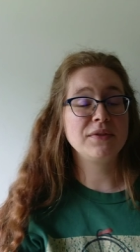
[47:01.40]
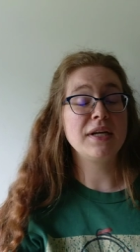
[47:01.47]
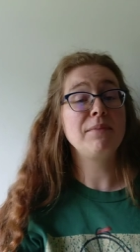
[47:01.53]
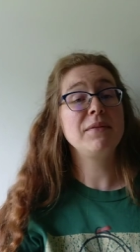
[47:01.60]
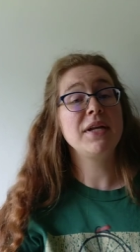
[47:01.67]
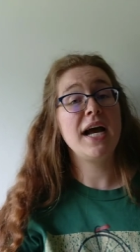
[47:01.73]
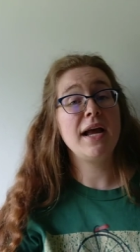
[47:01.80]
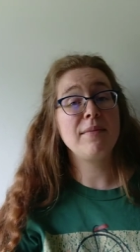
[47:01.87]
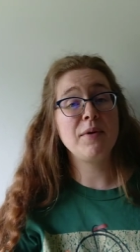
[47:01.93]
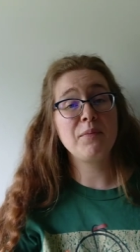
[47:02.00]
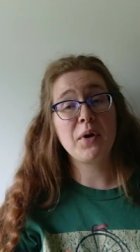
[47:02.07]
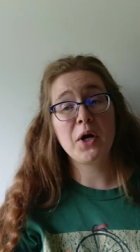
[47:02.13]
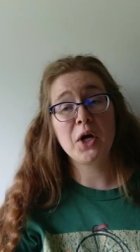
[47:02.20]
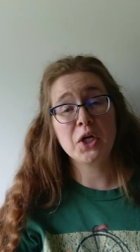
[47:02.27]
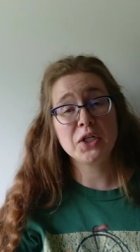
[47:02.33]
sometime
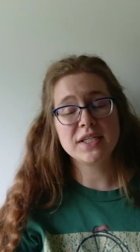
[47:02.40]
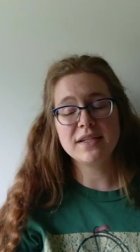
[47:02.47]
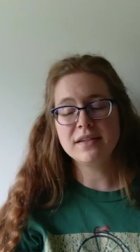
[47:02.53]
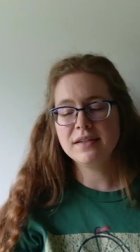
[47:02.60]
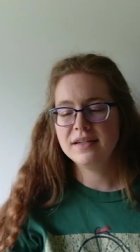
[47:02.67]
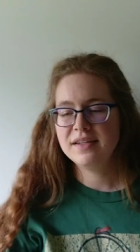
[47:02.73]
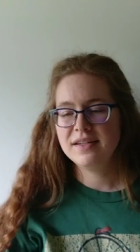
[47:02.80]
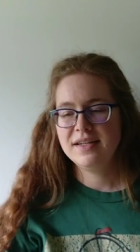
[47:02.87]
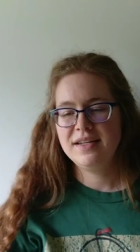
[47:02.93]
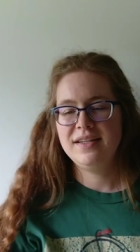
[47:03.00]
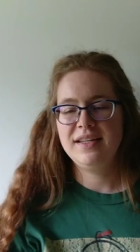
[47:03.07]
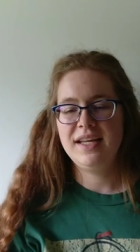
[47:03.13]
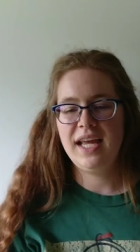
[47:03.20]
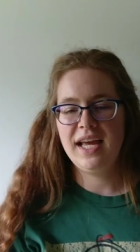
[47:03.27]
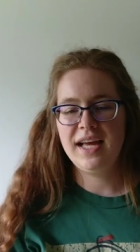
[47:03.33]
in person,
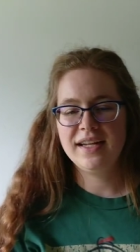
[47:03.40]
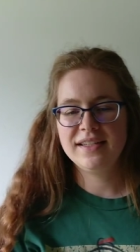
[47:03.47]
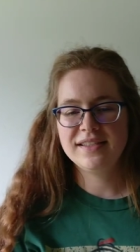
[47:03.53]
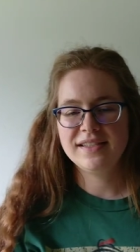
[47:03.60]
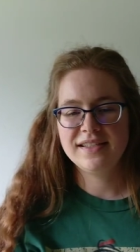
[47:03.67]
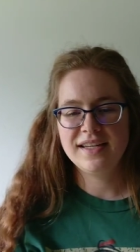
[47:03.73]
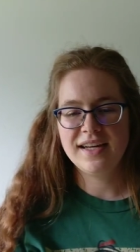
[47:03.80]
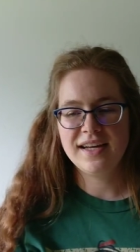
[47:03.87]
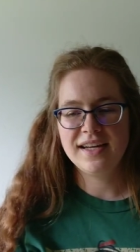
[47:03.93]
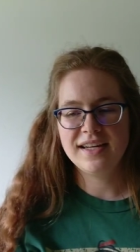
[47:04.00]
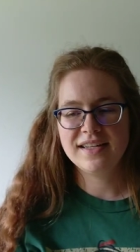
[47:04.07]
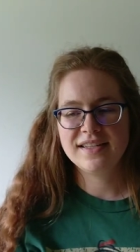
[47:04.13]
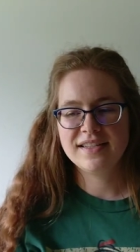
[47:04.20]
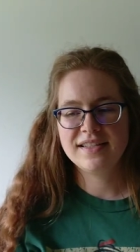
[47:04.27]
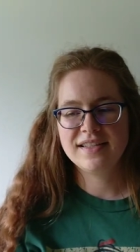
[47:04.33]
and
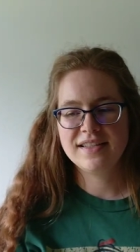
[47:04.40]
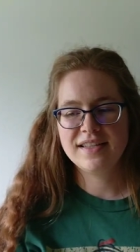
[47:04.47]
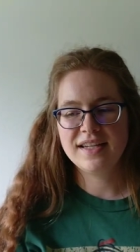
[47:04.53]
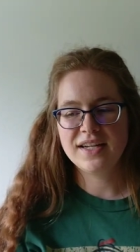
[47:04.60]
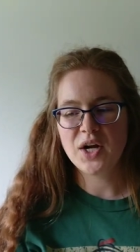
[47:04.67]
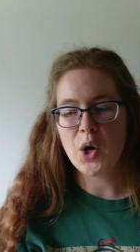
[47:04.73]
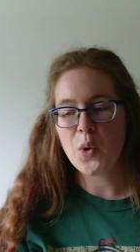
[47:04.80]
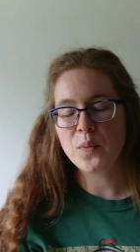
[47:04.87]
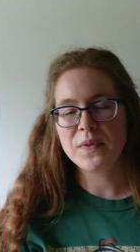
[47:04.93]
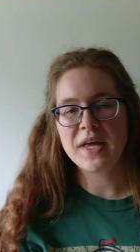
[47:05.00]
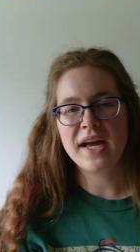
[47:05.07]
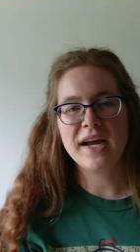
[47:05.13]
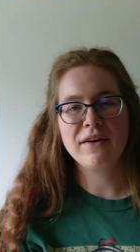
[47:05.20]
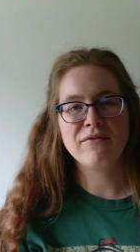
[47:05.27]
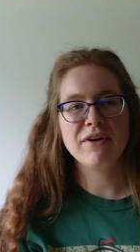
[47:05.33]
hope
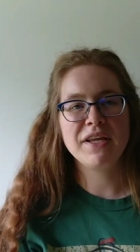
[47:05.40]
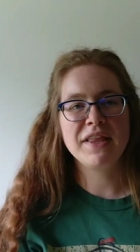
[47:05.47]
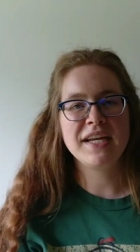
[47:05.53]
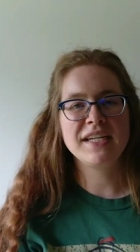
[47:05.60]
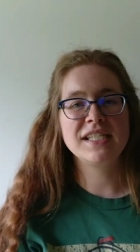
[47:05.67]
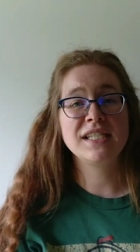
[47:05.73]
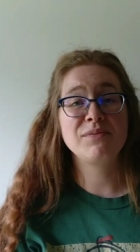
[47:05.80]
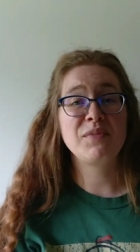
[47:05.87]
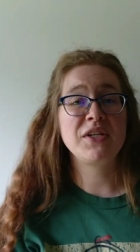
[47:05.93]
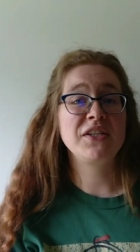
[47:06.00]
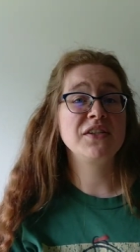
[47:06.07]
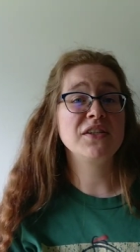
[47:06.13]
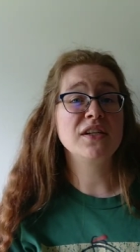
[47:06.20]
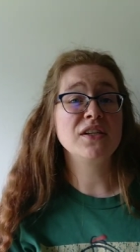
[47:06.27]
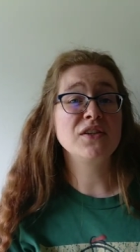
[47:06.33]
that everything
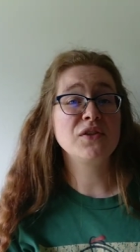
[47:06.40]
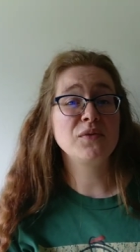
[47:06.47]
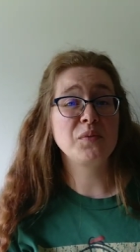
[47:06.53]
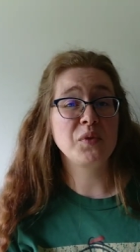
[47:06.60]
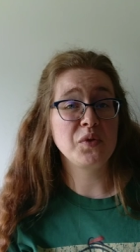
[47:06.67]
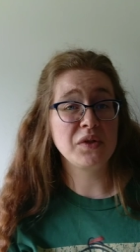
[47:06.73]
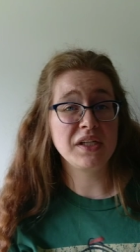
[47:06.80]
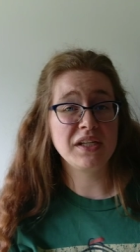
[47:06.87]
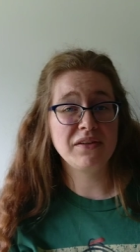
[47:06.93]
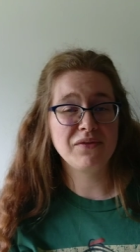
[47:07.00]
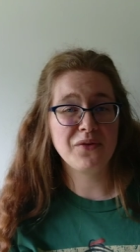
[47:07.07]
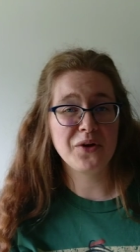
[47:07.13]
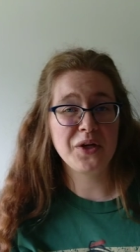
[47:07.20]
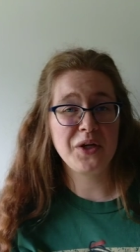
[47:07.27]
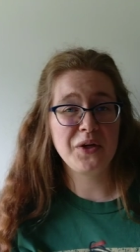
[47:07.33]
spins smoothly
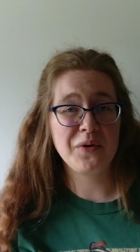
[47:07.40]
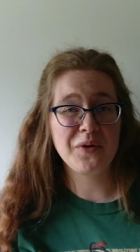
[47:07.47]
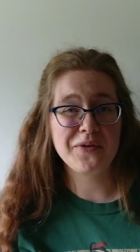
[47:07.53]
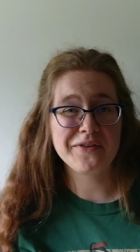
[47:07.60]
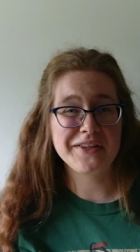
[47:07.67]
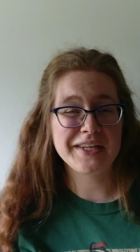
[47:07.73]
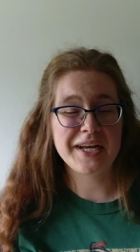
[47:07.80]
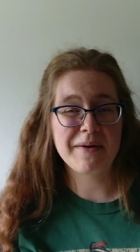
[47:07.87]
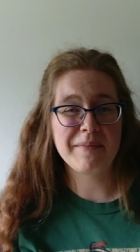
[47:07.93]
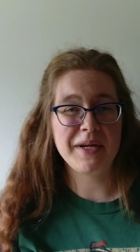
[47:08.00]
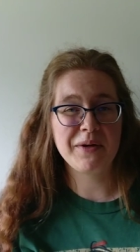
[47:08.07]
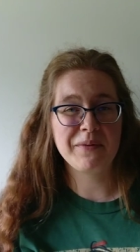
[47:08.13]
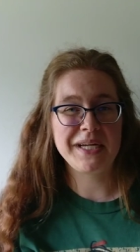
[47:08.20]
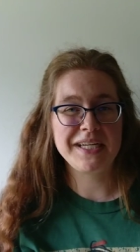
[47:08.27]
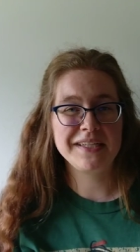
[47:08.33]
for you over the
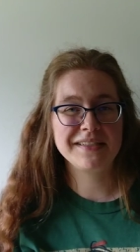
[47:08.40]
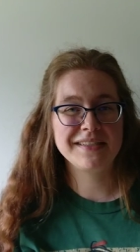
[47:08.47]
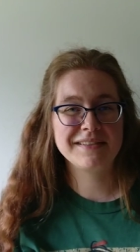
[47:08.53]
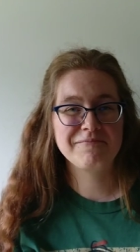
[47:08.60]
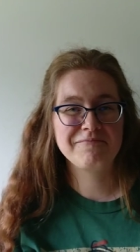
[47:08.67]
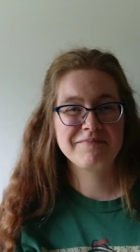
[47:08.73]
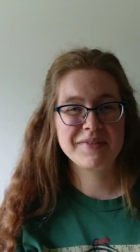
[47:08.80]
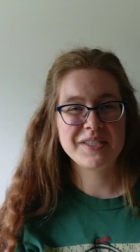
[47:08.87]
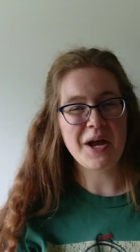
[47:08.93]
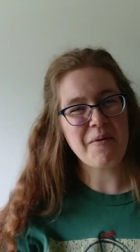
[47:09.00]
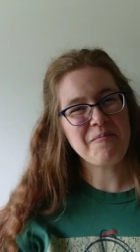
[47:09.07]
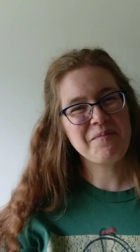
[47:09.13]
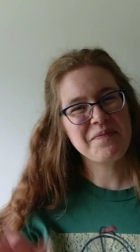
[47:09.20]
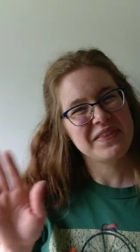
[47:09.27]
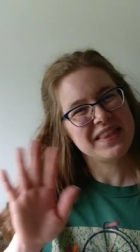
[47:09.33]
coming weeks.
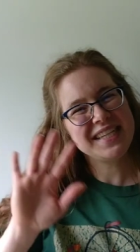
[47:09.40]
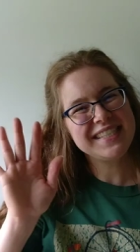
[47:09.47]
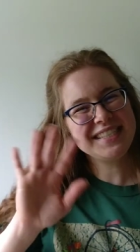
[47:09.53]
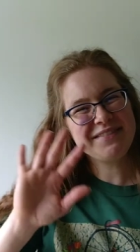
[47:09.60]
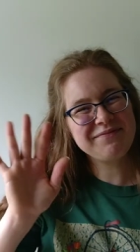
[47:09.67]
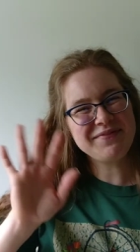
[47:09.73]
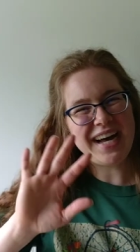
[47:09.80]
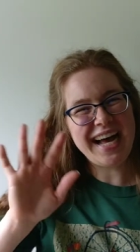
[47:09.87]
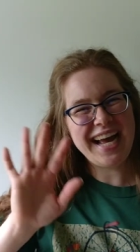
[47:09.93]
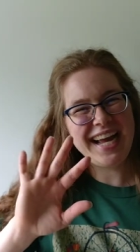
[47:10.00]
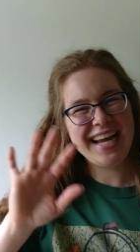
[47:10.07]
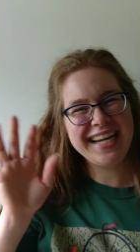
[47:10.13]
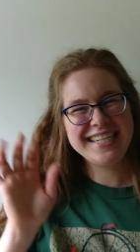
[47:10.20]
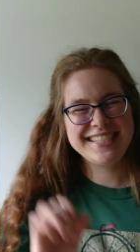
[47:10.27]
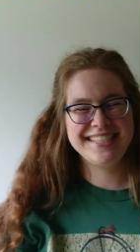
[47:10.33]

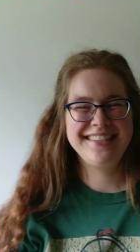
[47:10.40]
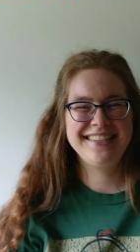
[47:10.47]
Bye.